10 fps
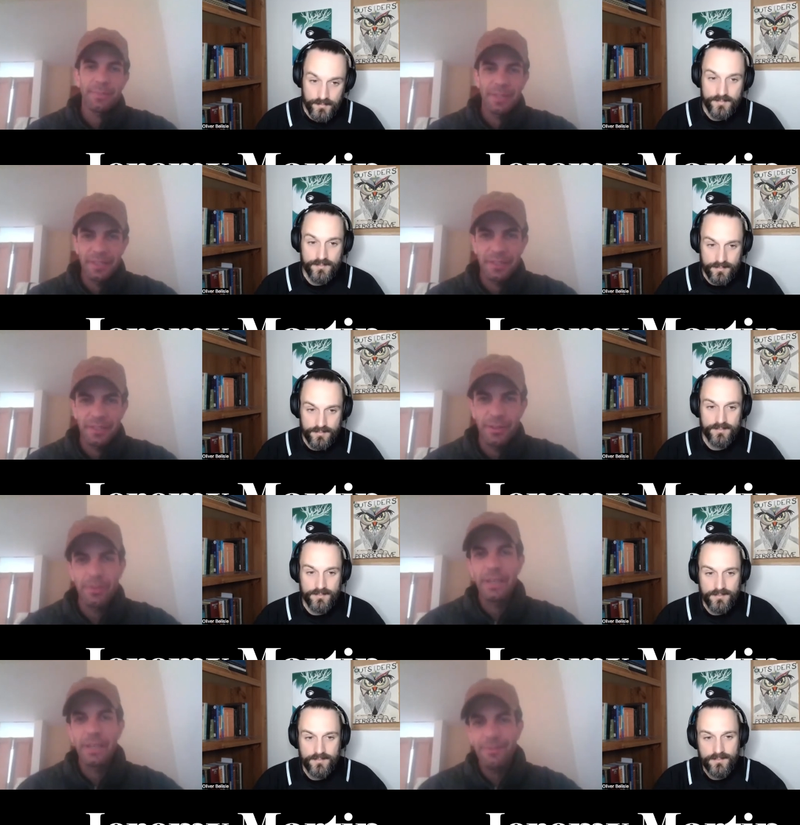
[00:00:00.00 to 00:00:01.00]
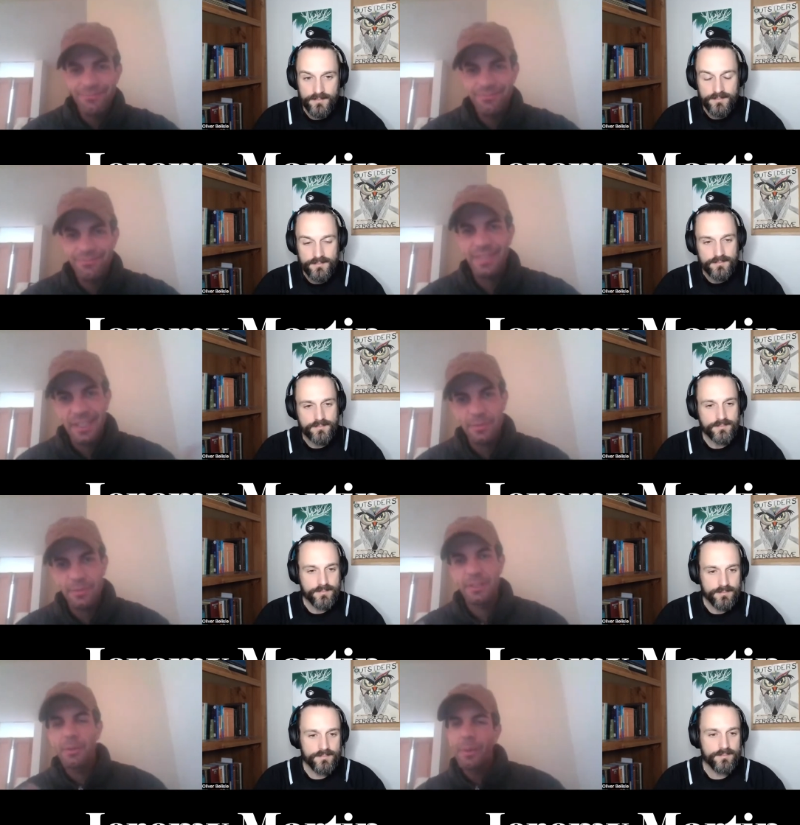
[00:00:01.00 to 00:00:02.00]
Speaker 1: because, you know, like that's
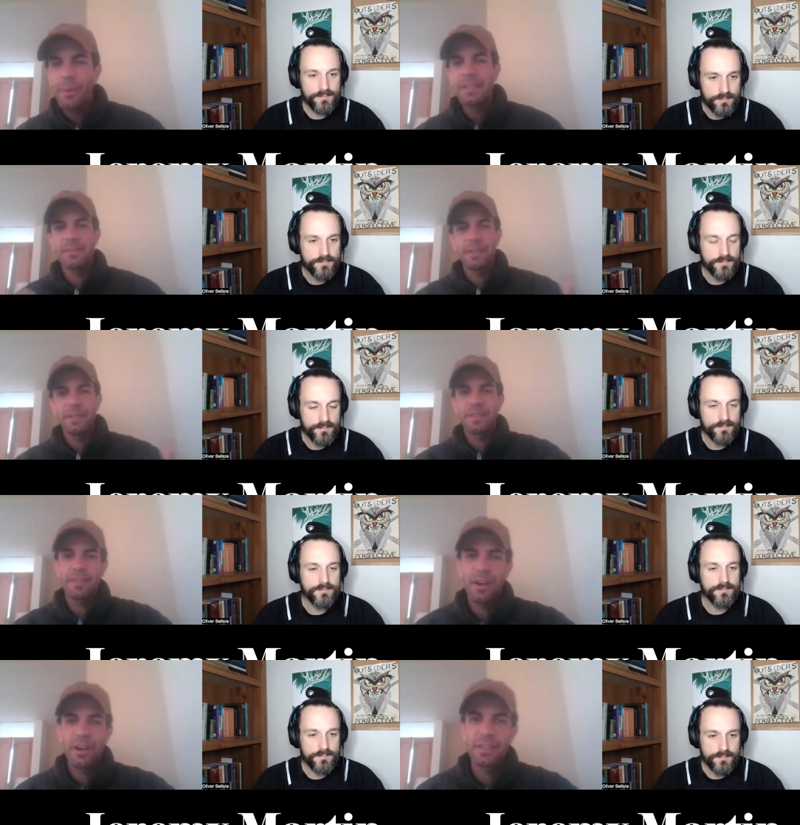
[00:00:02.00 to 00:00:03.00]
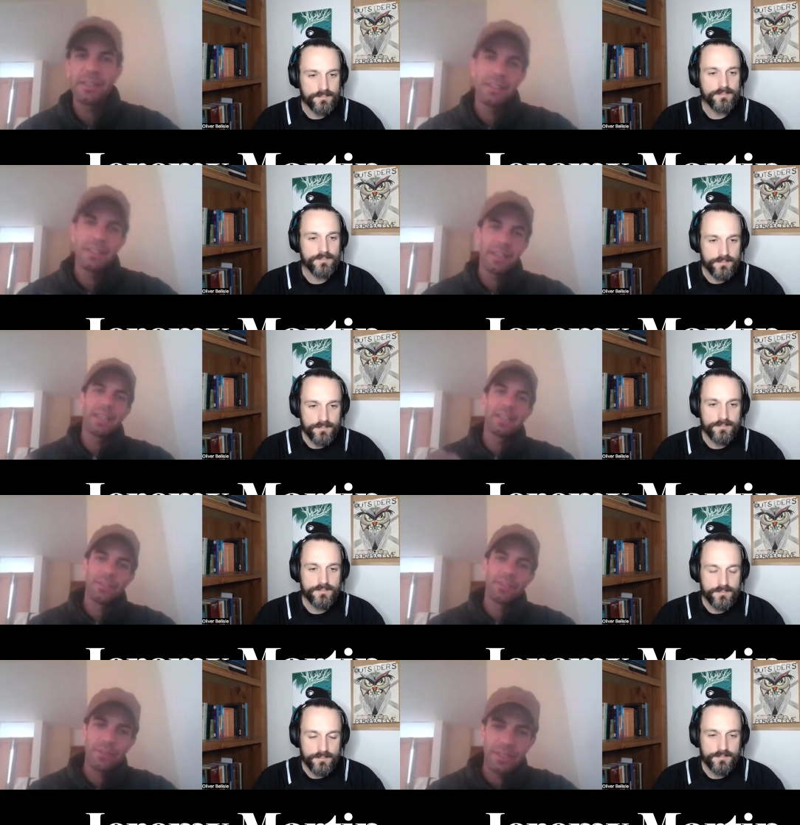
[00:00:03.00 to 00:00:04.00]
when the momentum has started
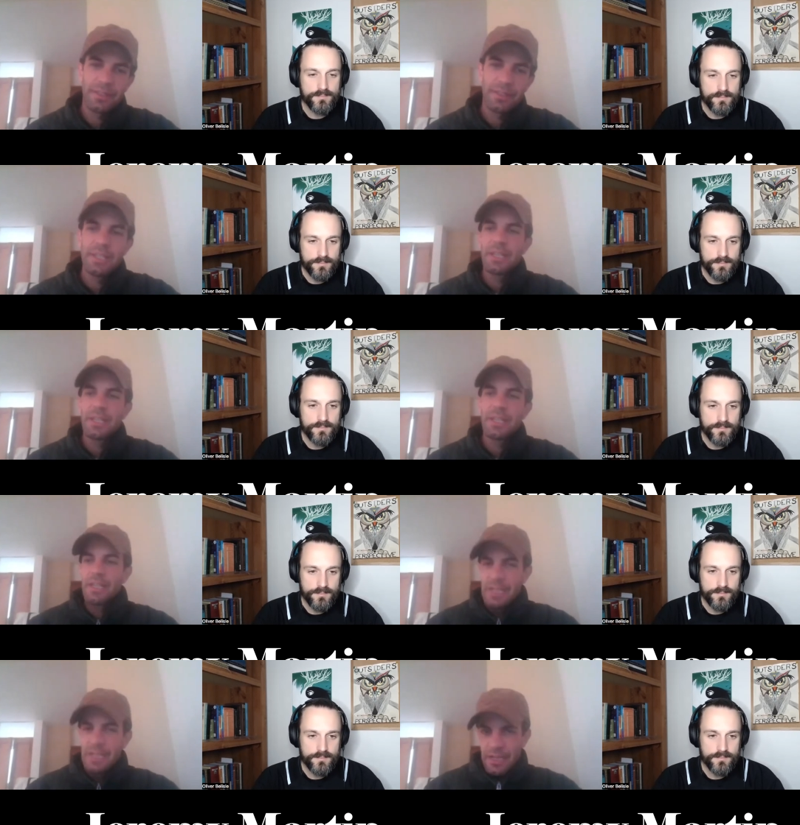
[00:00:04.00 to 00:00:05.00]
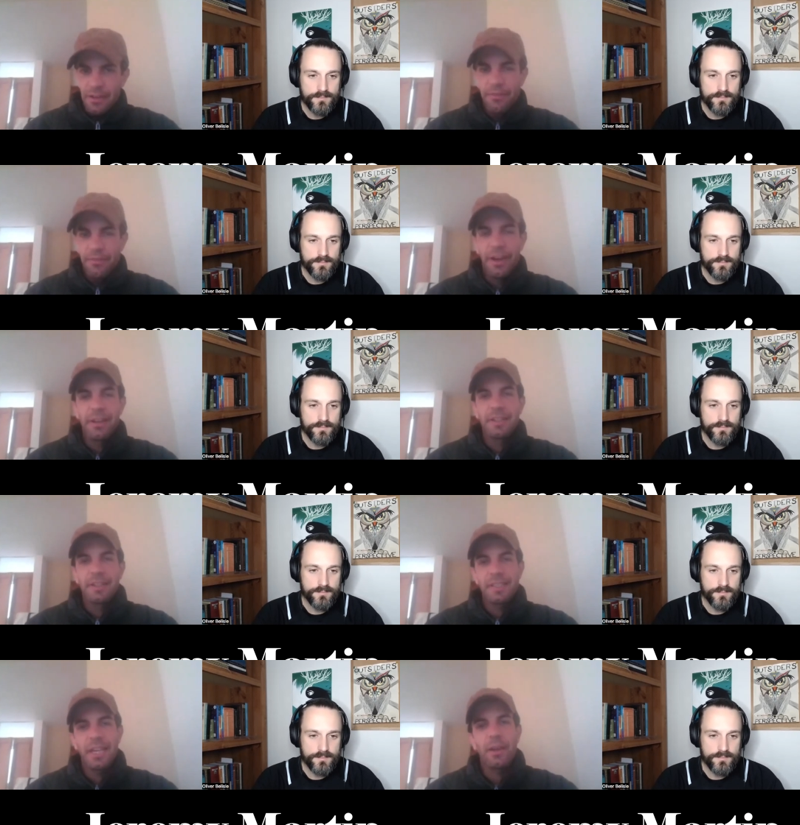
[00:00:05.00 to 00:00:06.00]
and you can finally
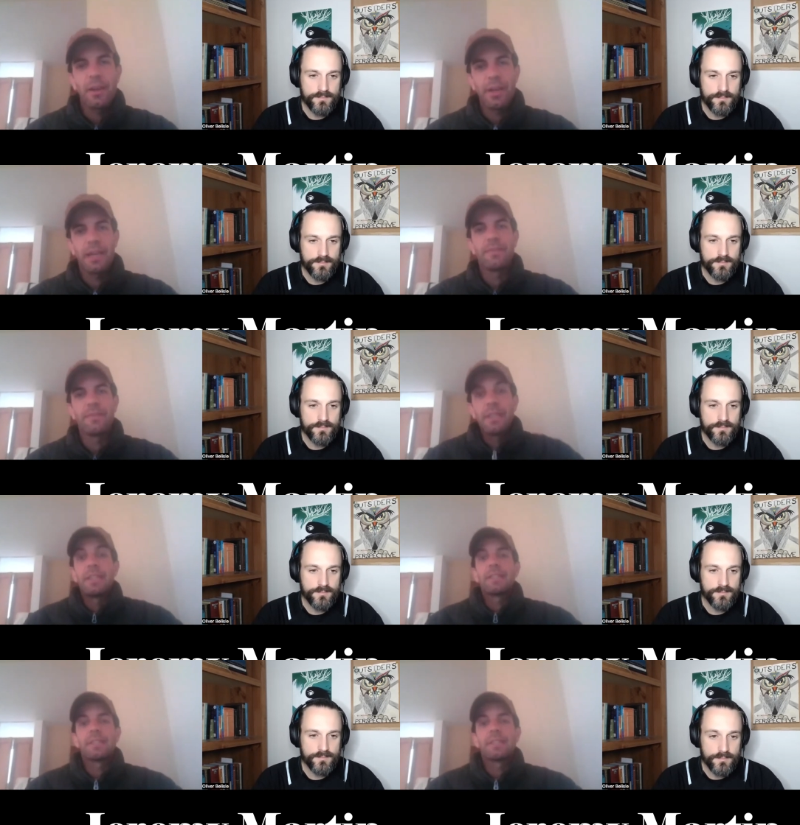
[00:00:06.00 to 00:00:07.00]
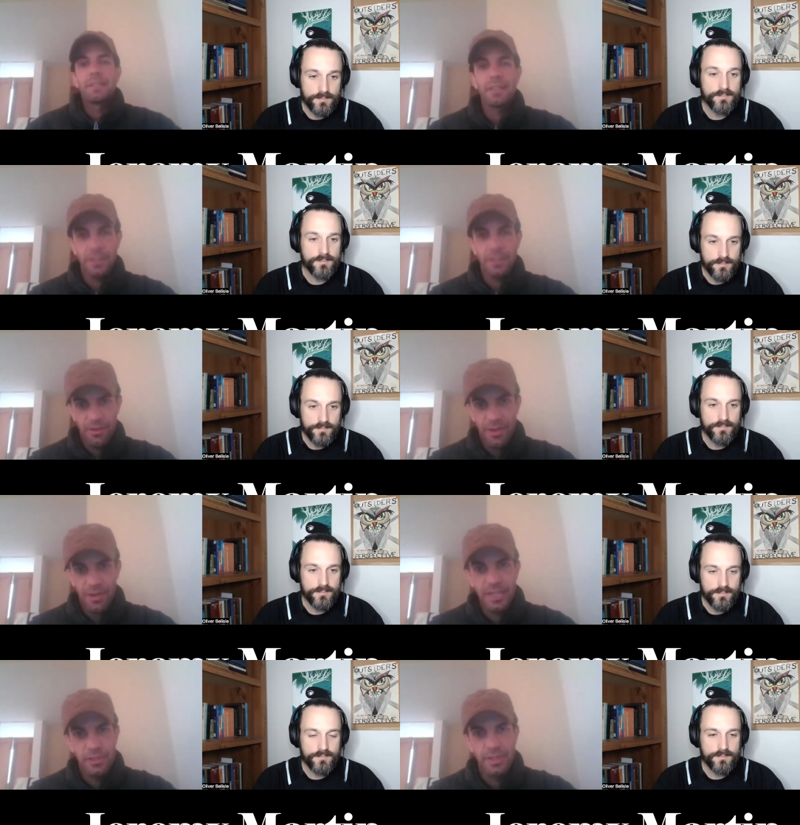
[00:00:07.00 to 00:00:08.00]
say okay i've done this you know
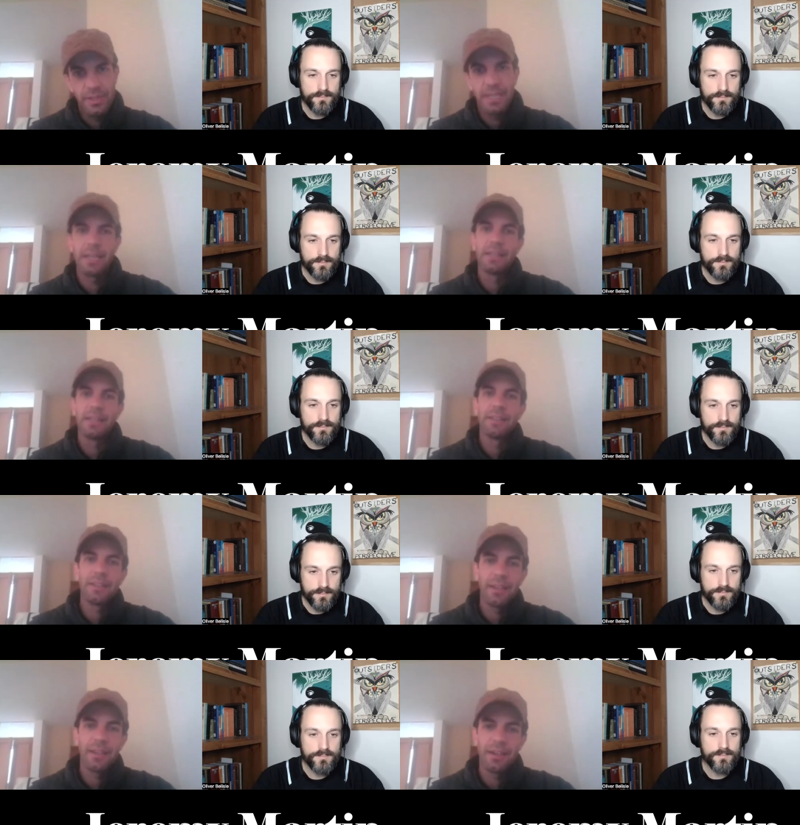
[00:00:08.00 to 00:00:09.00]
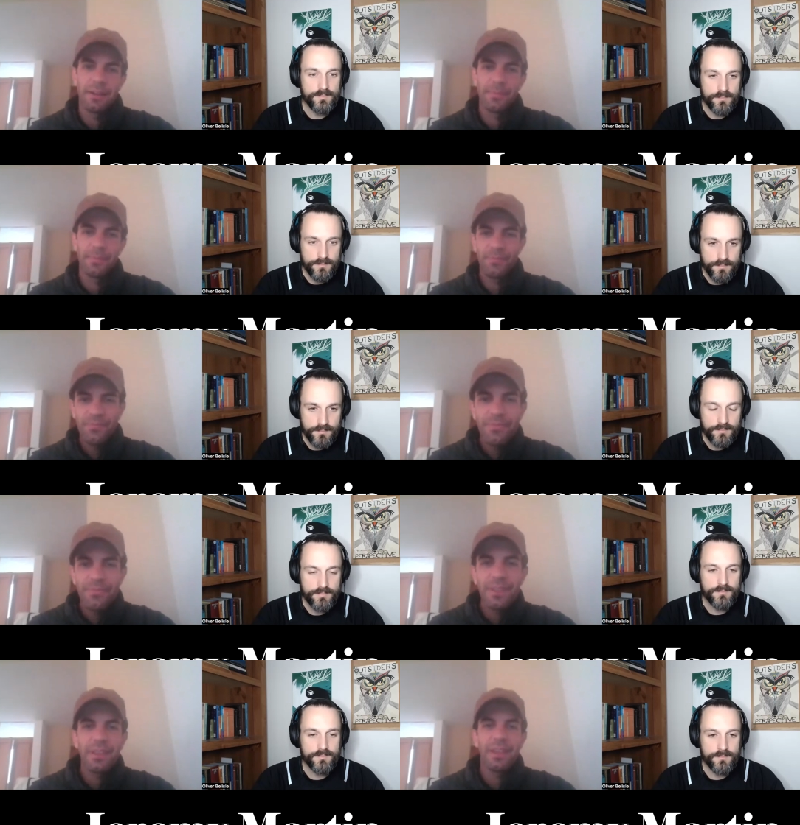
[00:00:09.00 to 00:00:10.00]
i can do it again um,
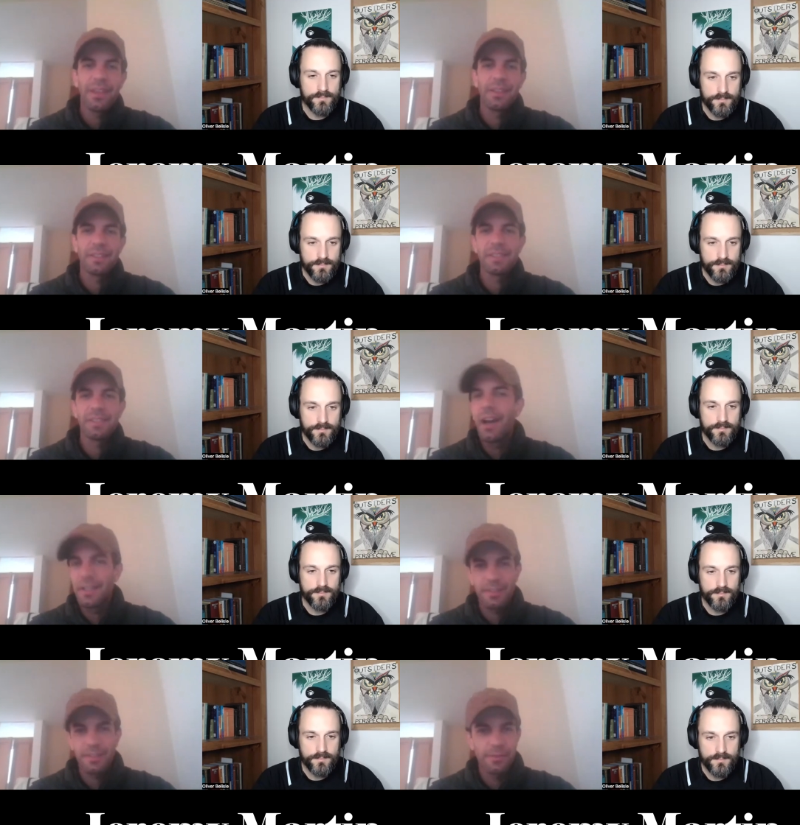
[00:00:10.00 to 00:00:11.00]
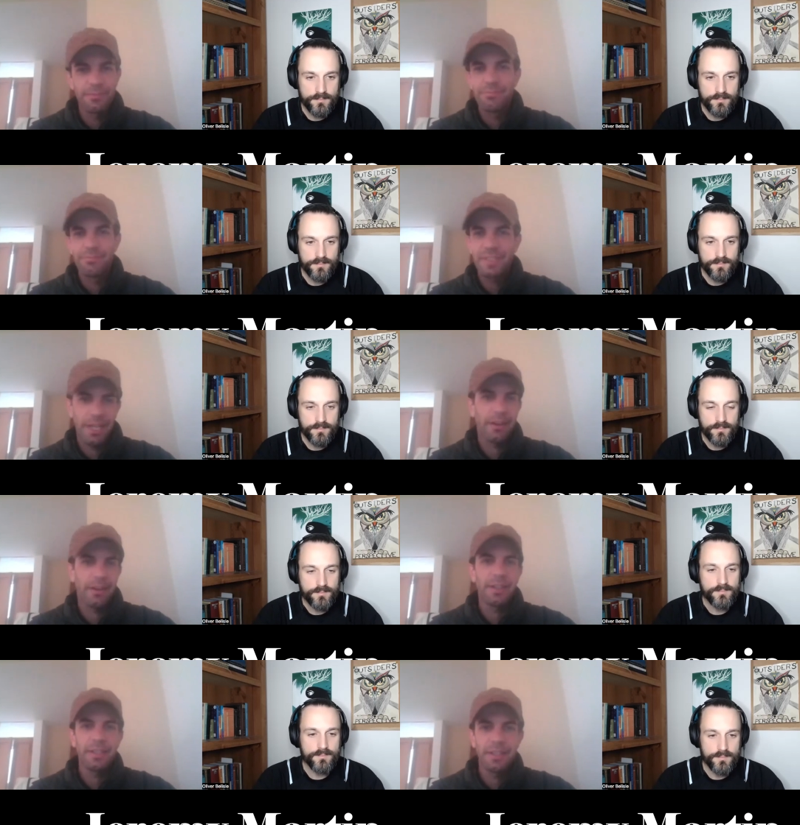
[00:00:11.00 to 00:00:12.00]
and it's not so
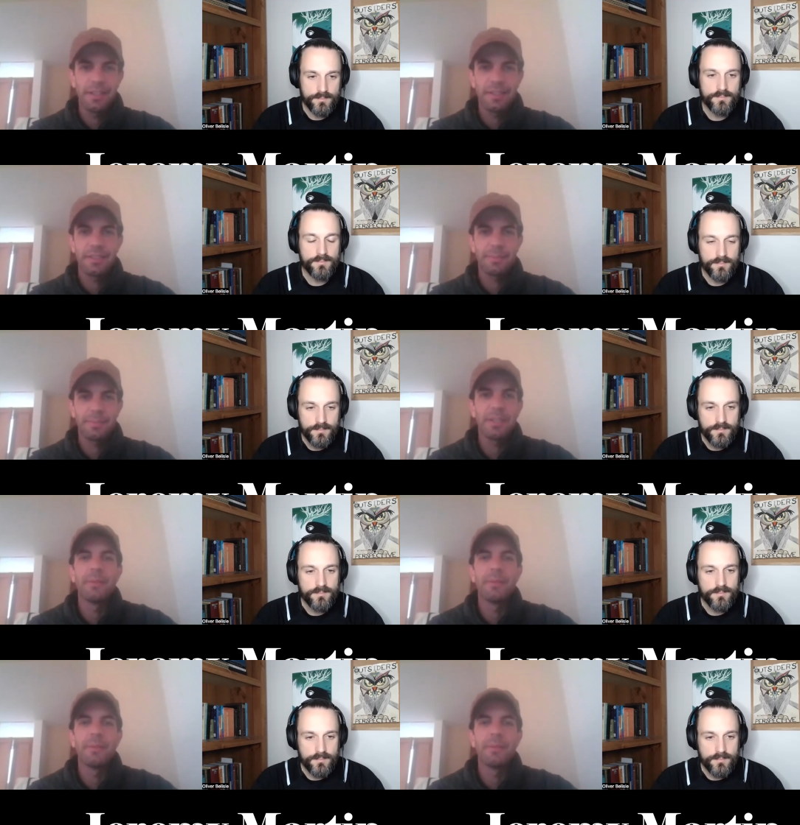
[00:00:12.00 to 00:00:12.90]
scary it, it becomes